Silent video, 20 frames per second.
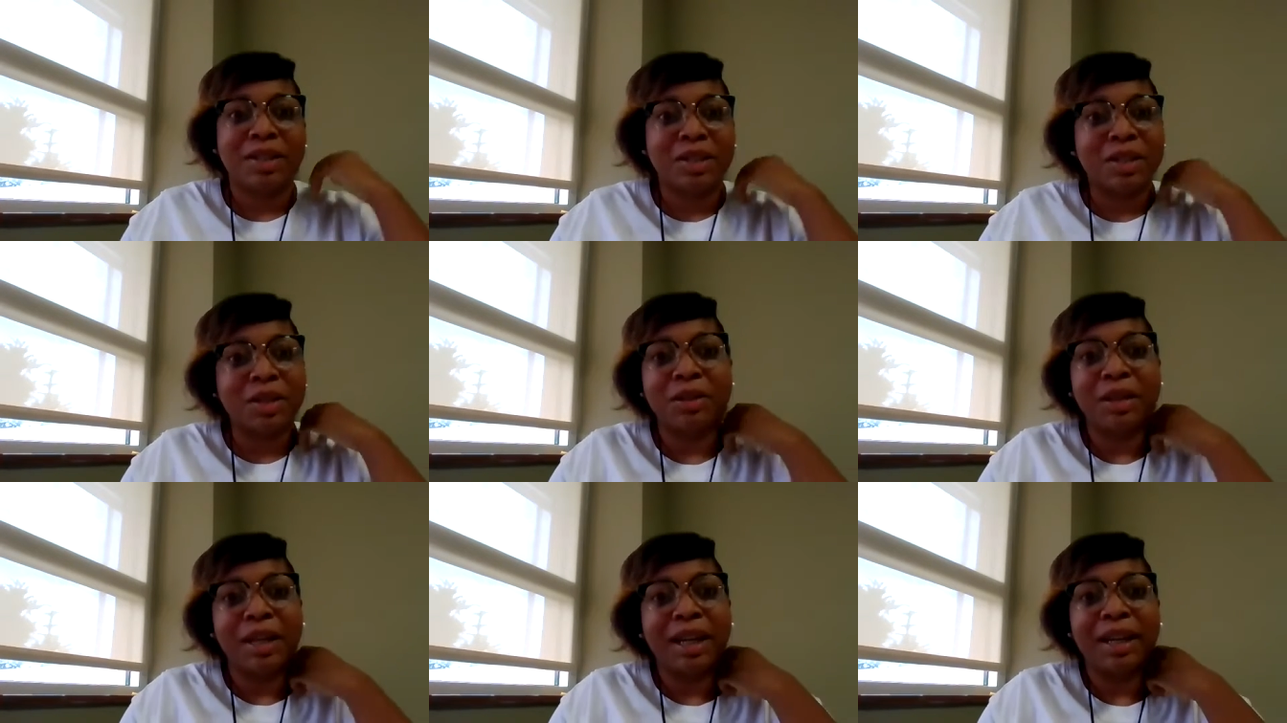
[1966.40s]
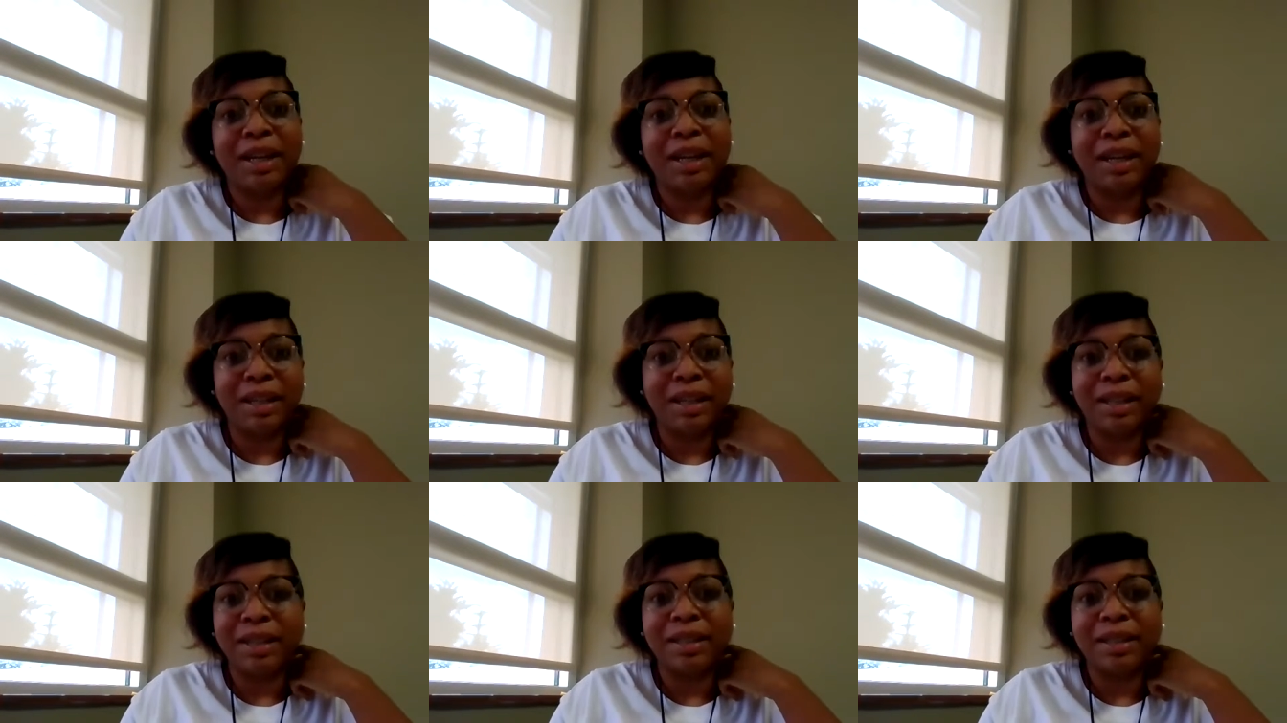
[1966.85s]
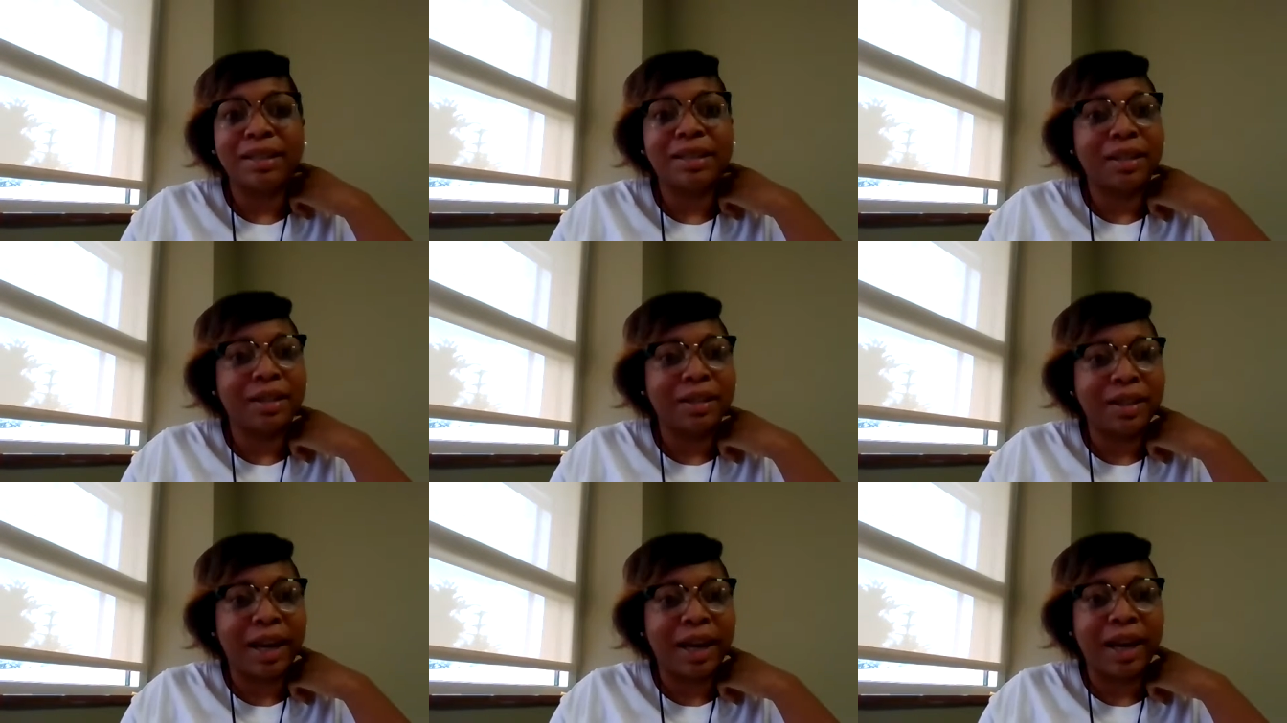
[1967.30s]
So yeah, it is
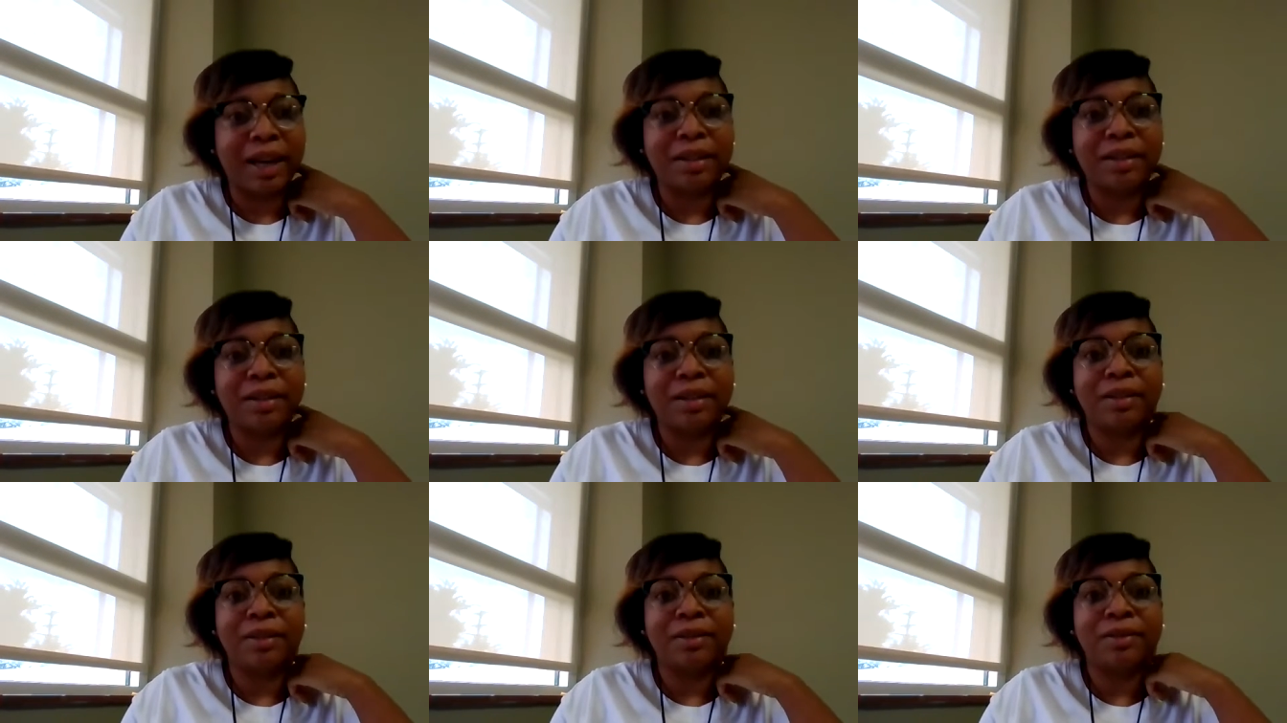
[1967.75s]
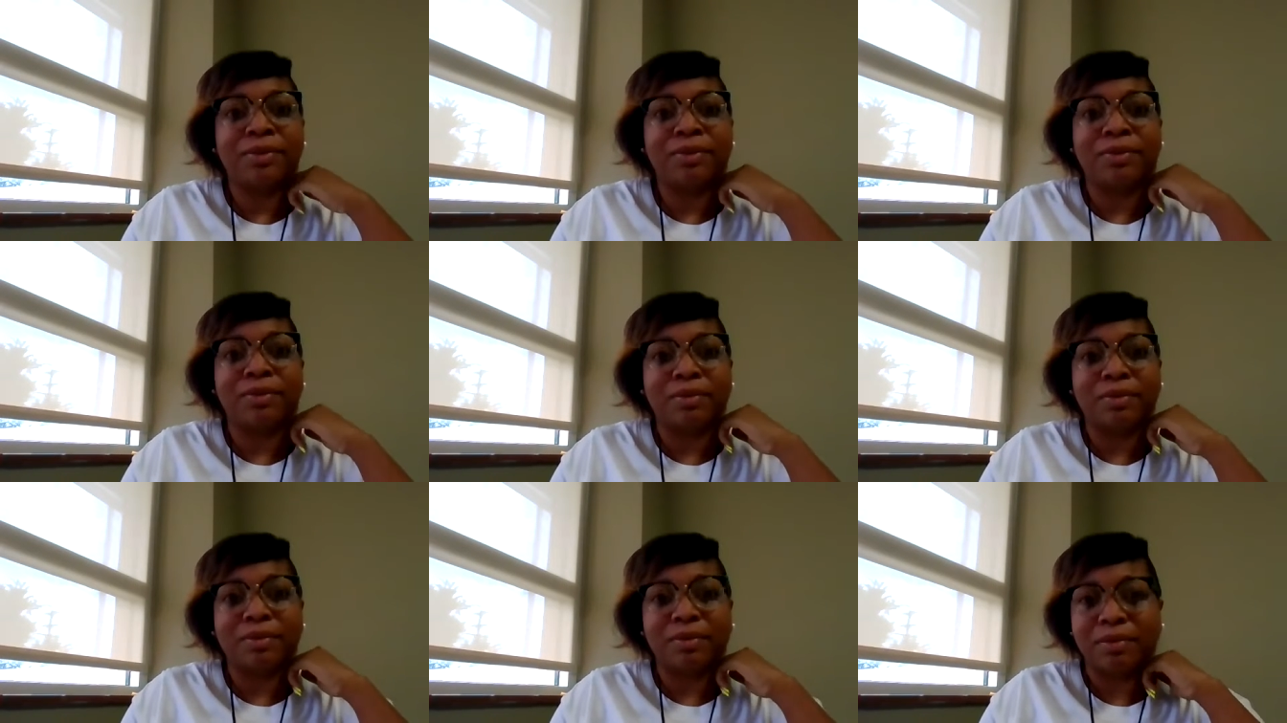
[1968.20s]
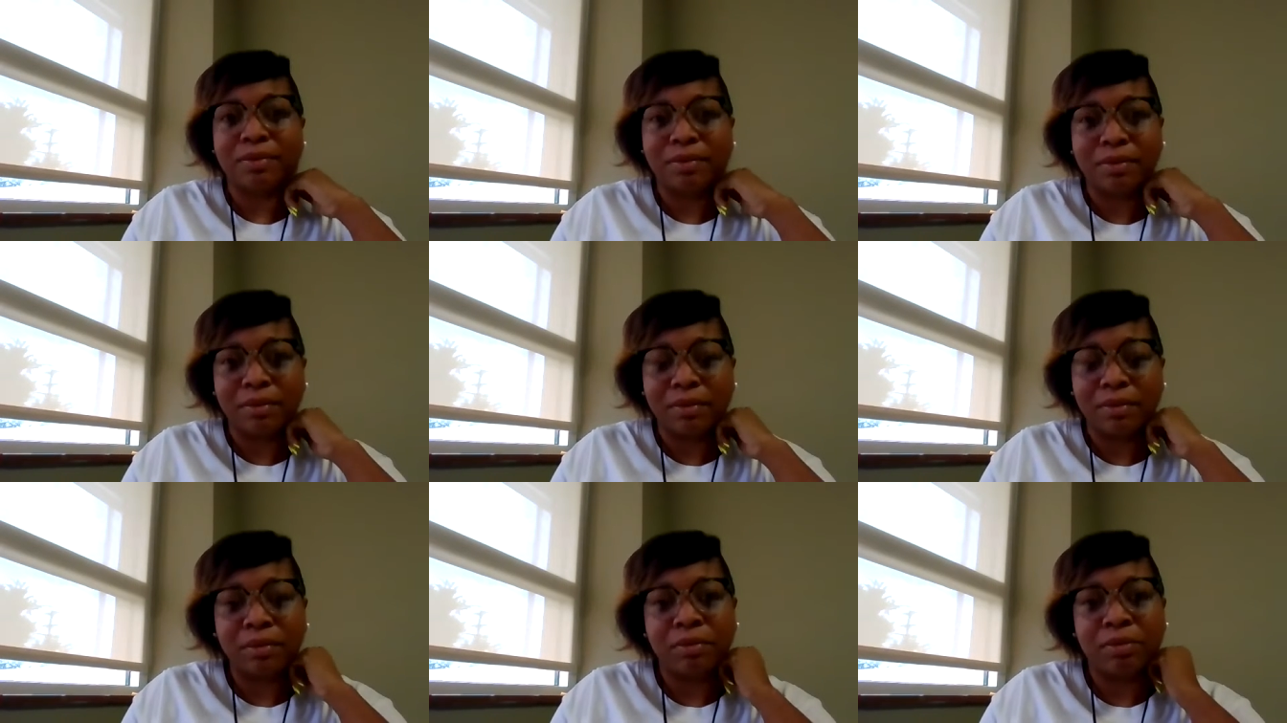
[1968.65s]
a lot of
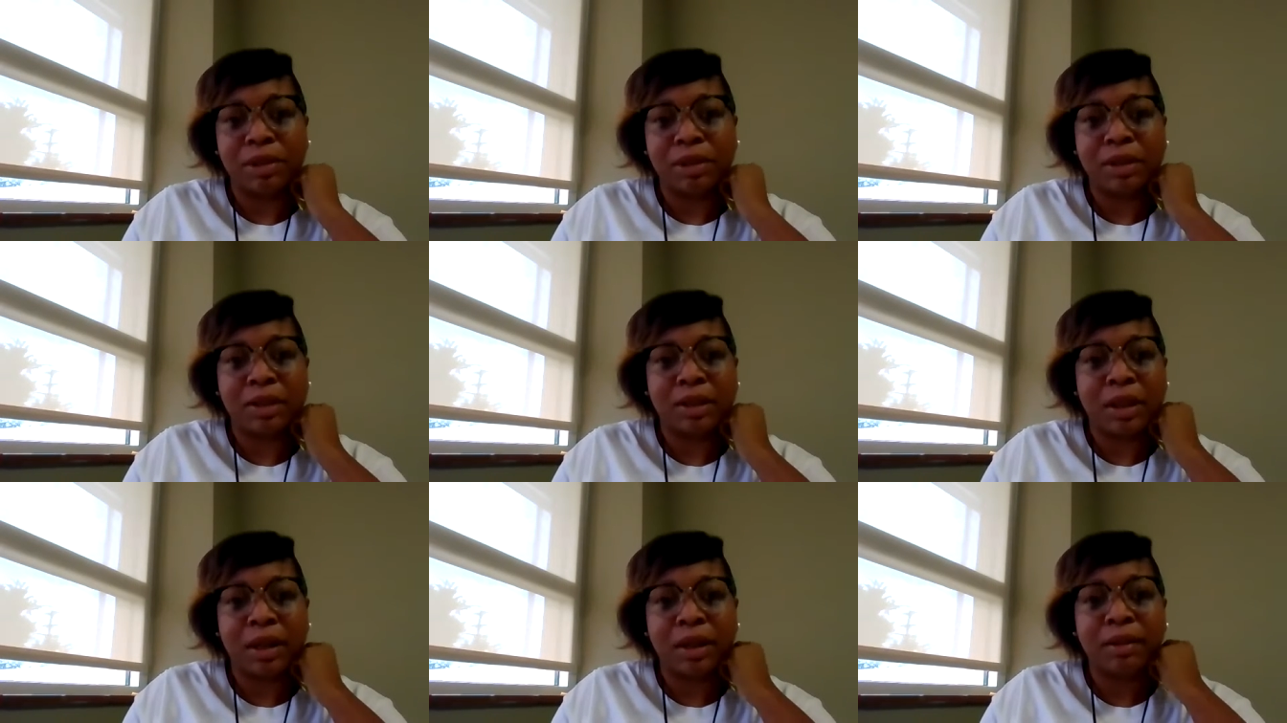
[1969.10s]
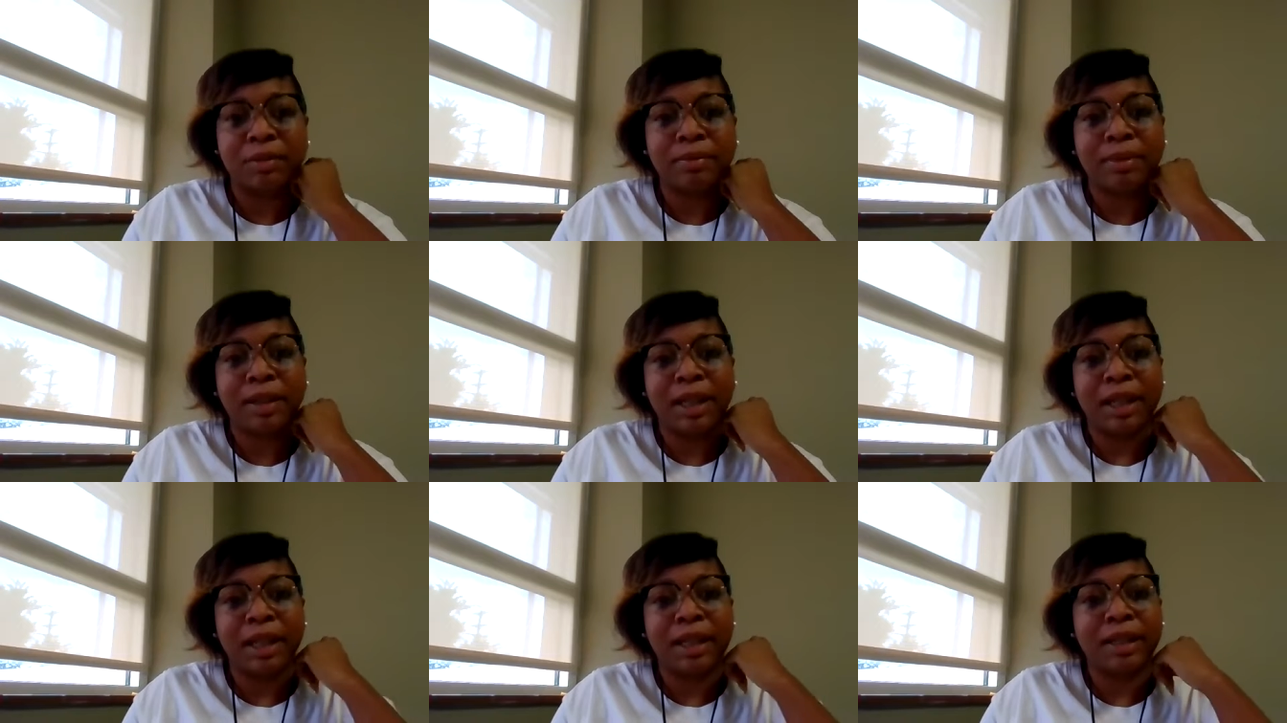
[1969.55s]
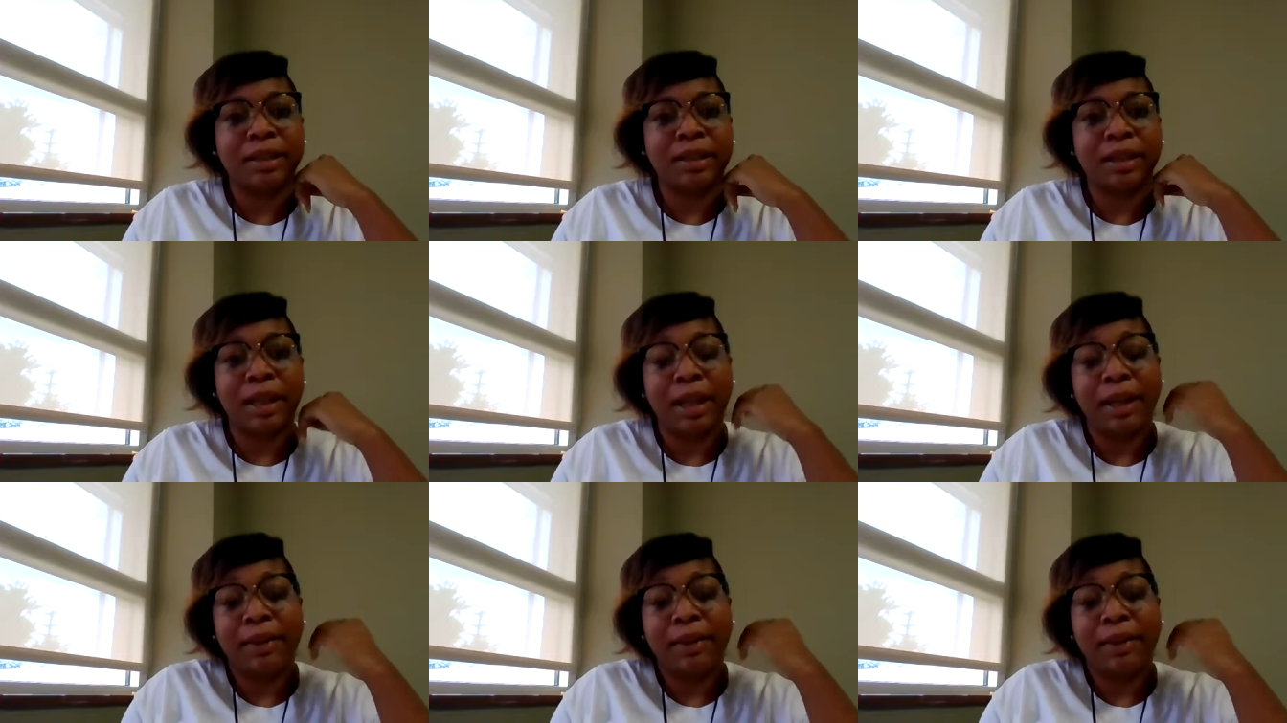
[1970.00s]
reserved things.